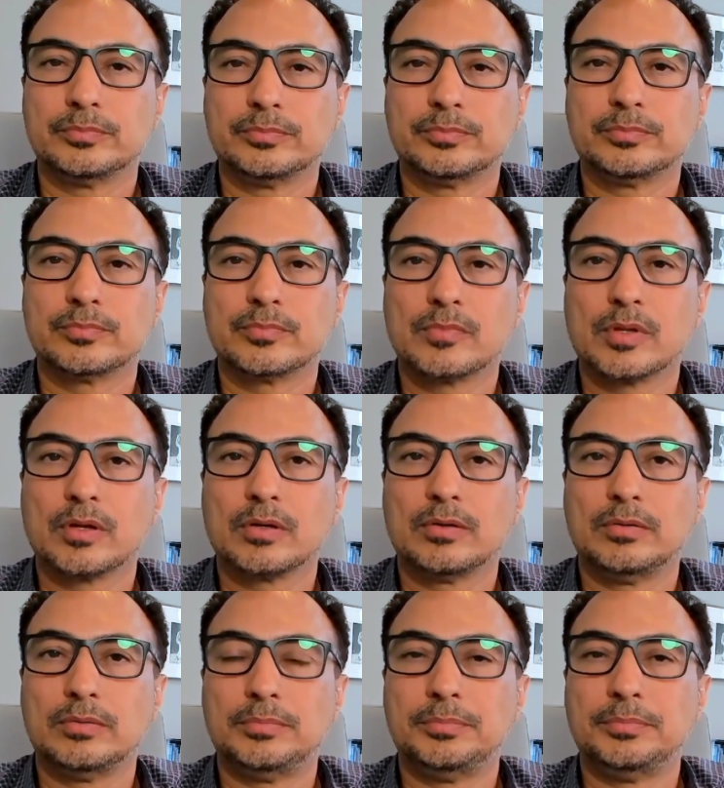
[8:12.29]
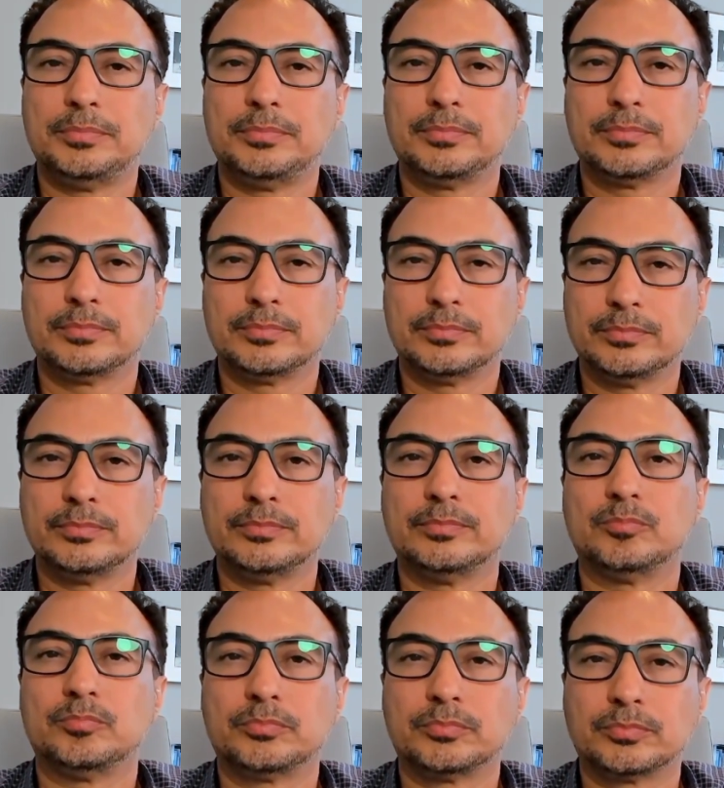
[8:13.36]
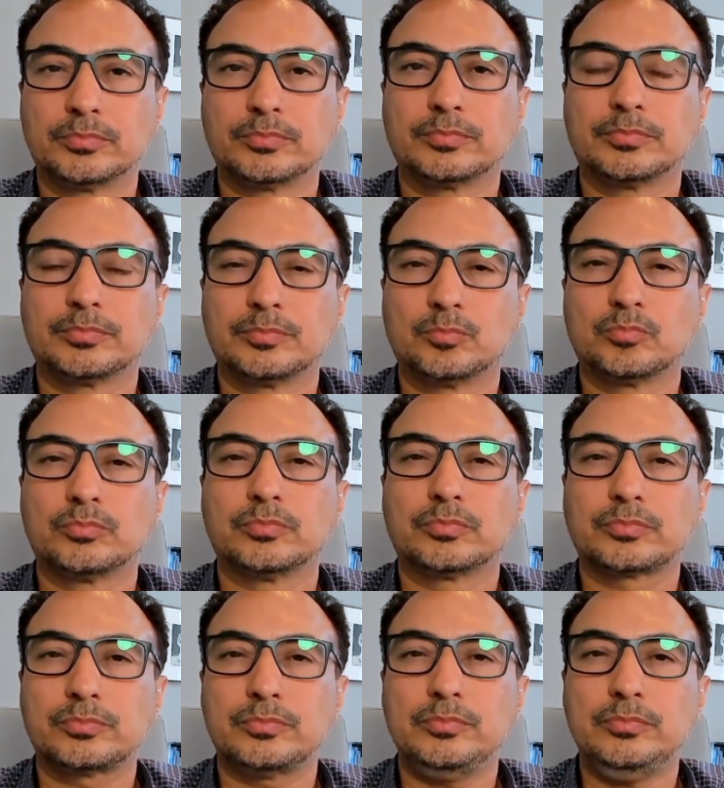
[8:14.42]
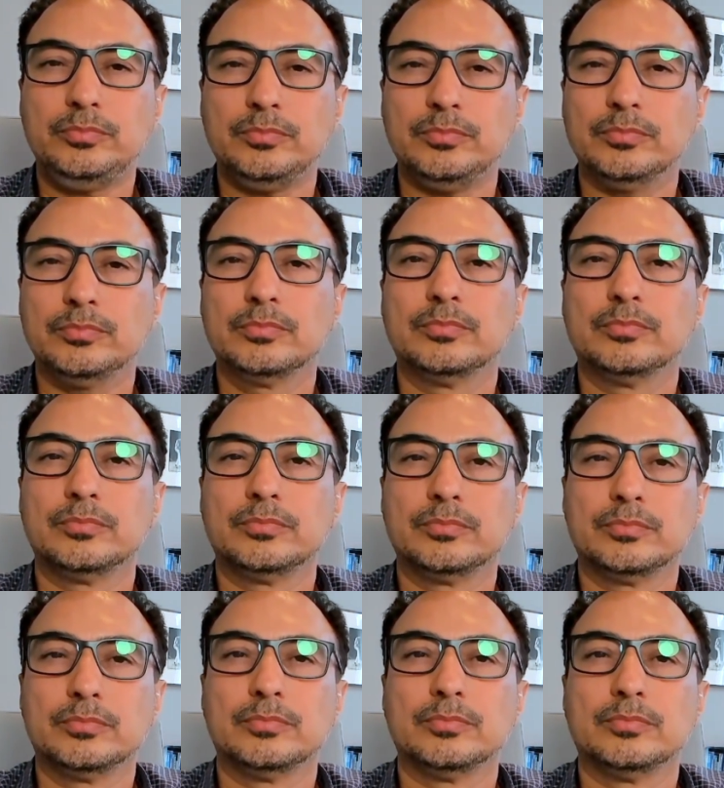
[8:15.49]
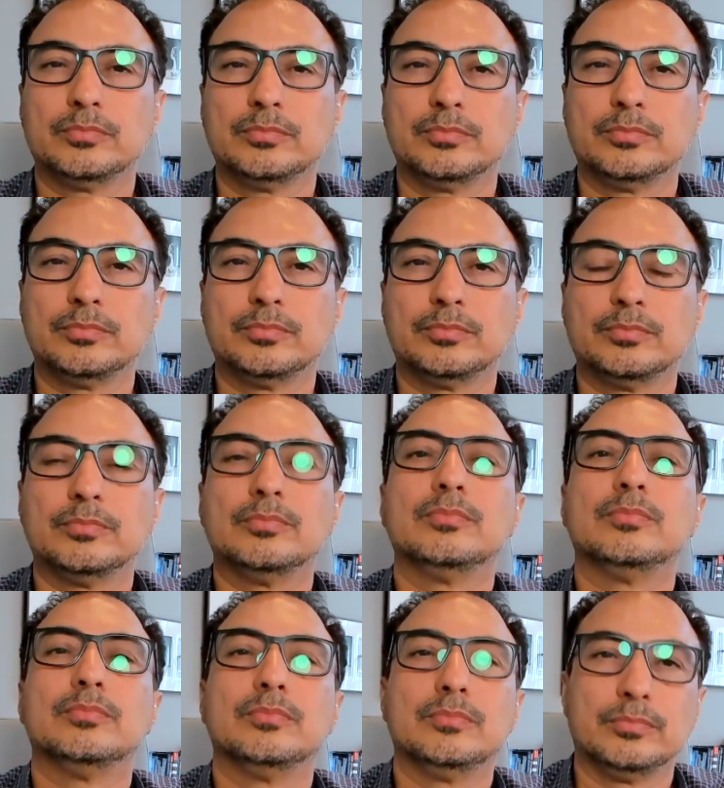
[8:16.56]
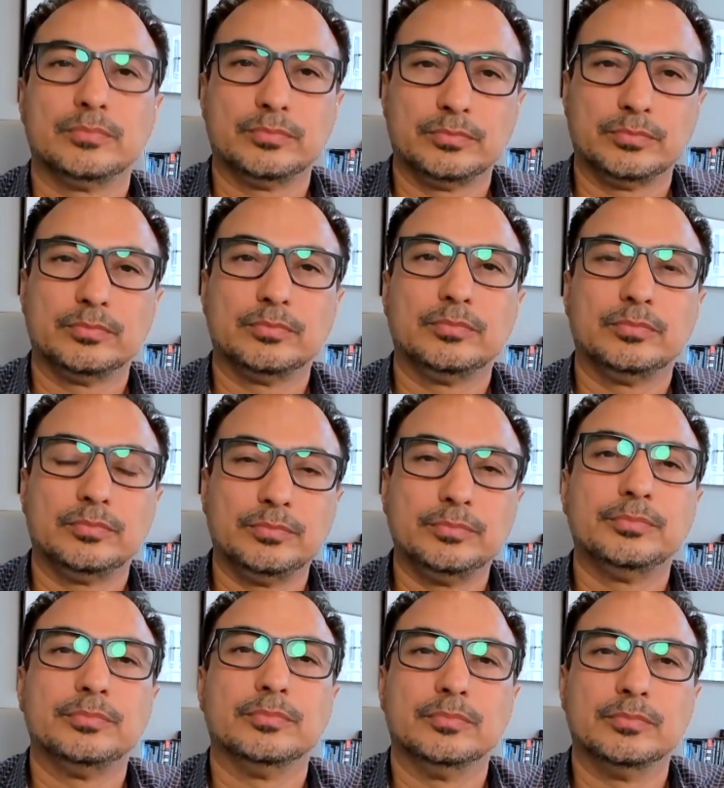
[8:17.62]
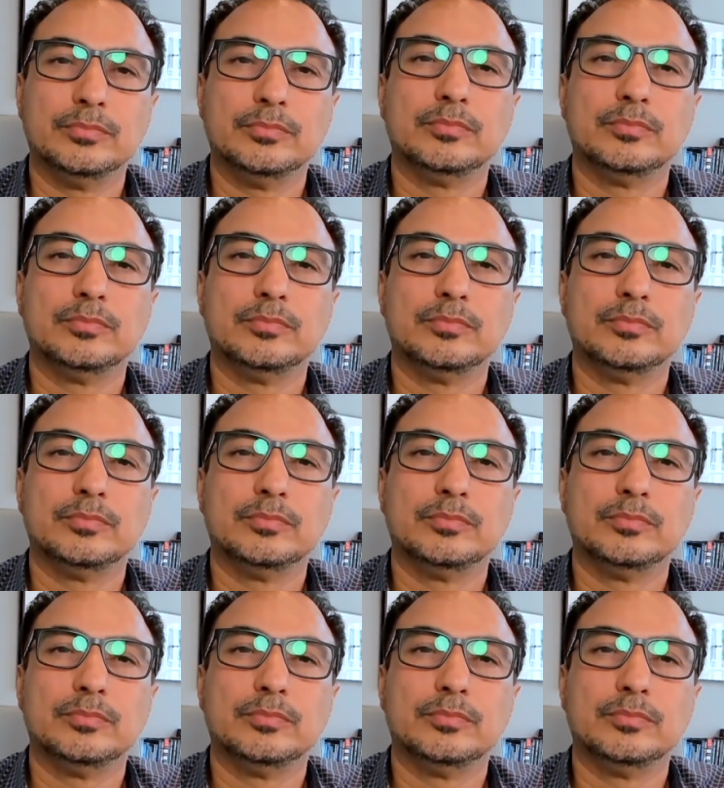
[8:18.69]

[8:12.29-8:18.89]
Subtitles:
No words are spoken by the person on screen.